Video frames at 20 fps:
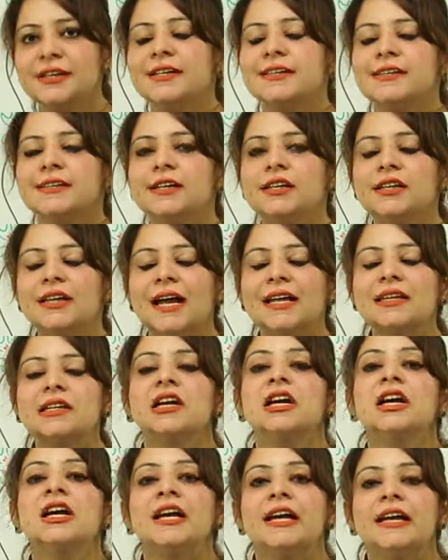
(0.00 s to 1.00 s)
concerned that
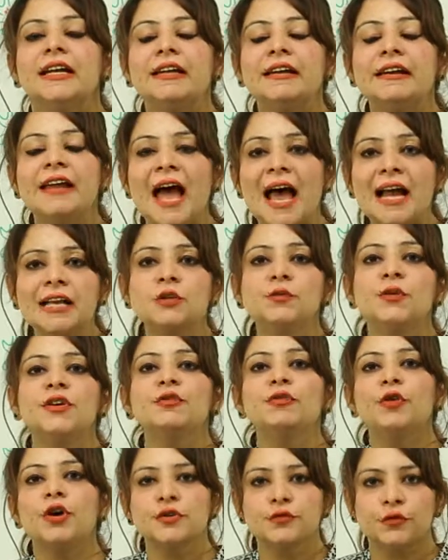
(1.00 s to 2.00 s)
it reacts with
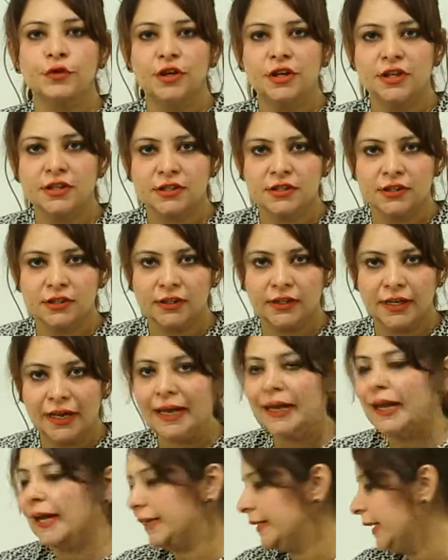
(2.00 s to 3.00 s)
phosphorus
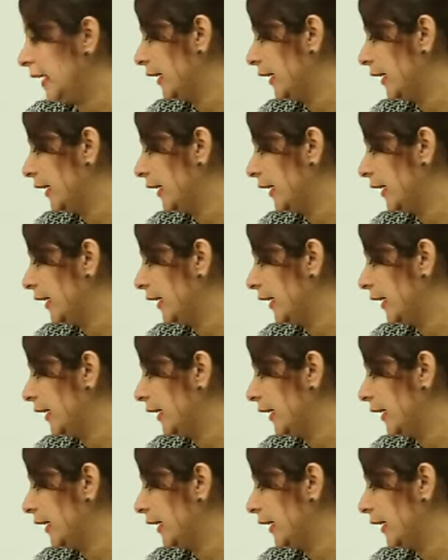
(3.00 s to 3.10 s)
halide